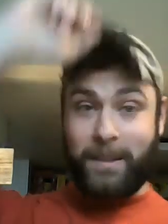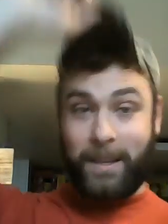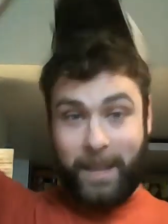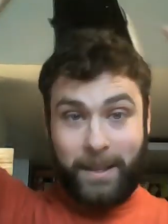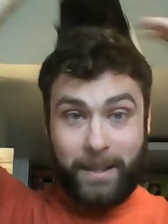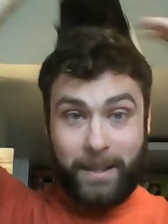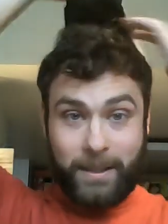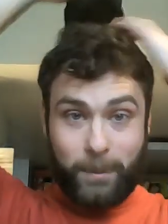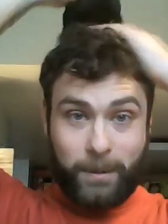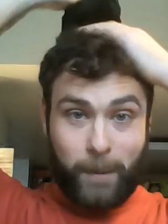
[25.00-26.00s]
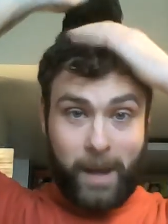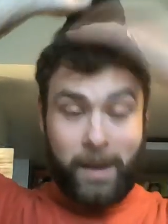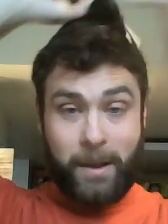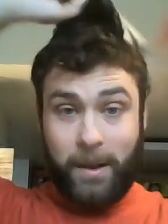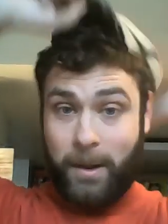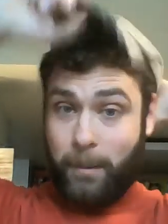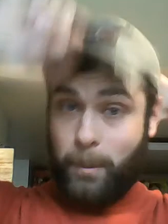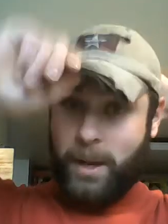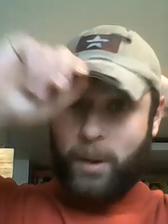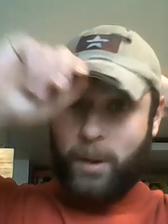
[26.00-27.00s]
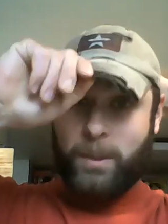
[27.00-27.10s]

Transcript: I said, this was my Costa